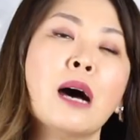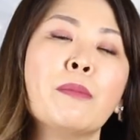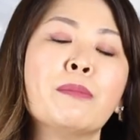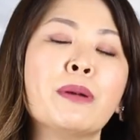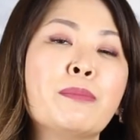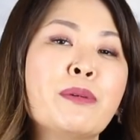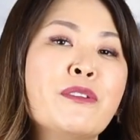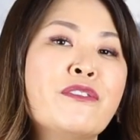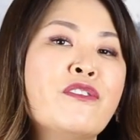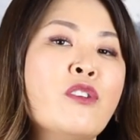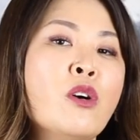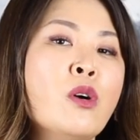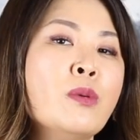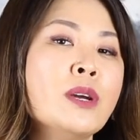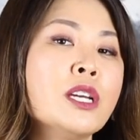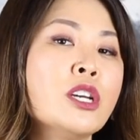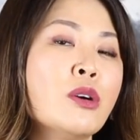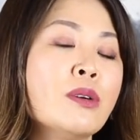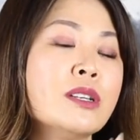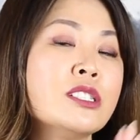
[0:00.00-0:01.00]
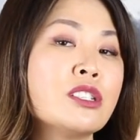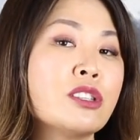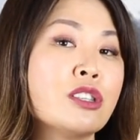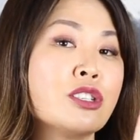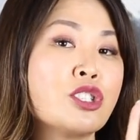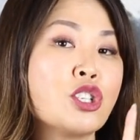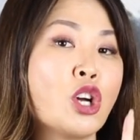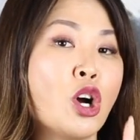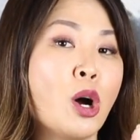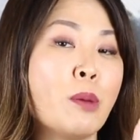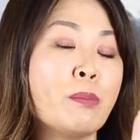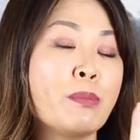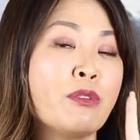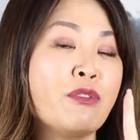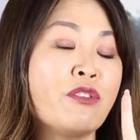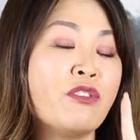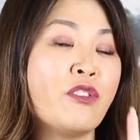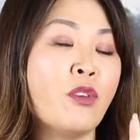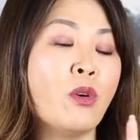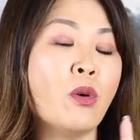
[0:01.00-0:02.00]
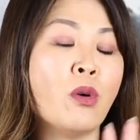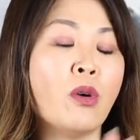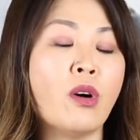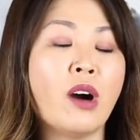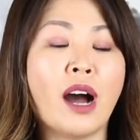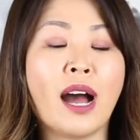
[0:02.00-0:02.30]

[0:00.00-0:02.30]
But before we go into the top 4,